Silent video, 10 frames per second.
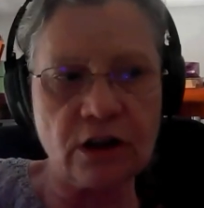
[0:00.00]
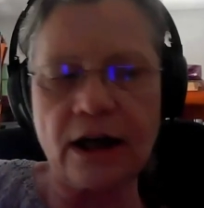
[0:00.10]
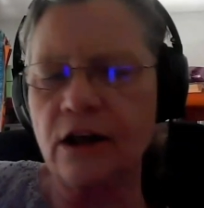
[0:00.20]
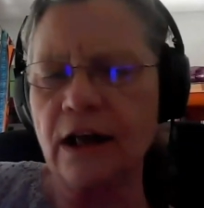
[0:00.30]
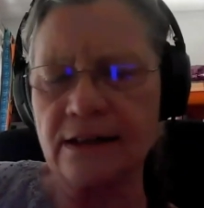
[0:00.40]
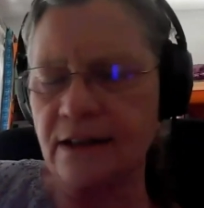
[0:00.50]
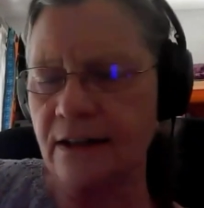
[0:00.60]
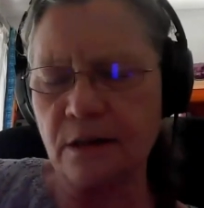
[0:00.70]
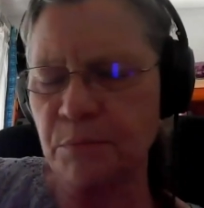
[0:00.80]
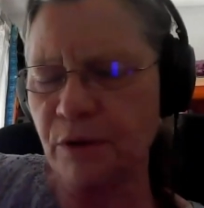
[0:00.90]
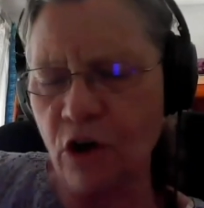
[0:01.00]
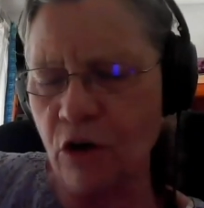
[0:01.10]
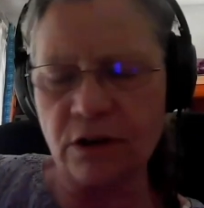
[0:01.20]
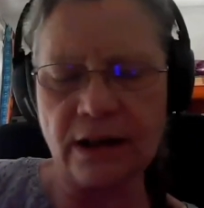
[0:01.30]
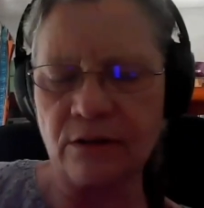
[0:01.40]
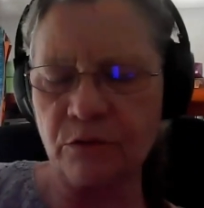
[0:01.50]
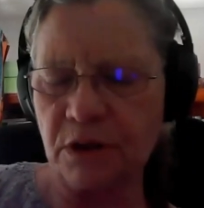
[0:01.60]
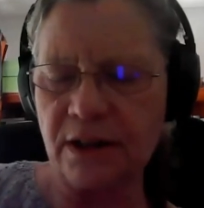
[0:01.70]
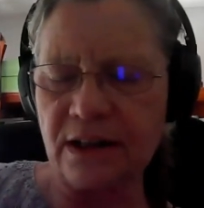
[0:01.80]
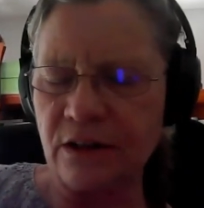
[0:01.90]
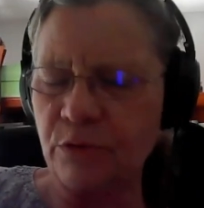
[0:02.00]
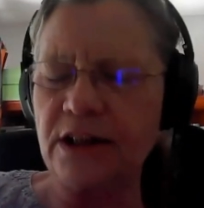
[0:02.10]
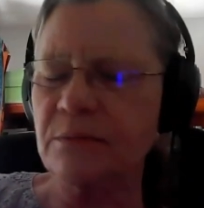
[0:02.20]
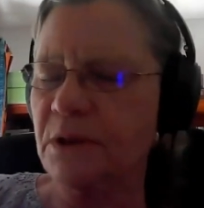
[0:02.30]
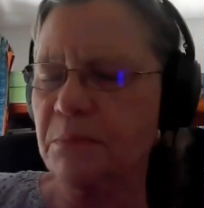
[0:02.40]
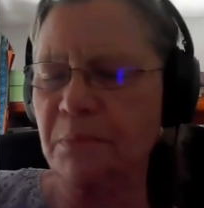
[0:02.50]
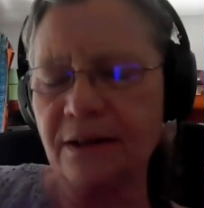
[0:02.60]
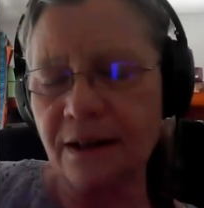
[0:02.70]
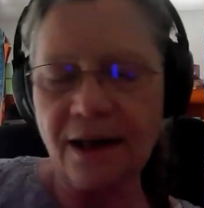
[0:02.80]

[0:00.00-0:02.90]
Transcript: I said it before that really interests me, but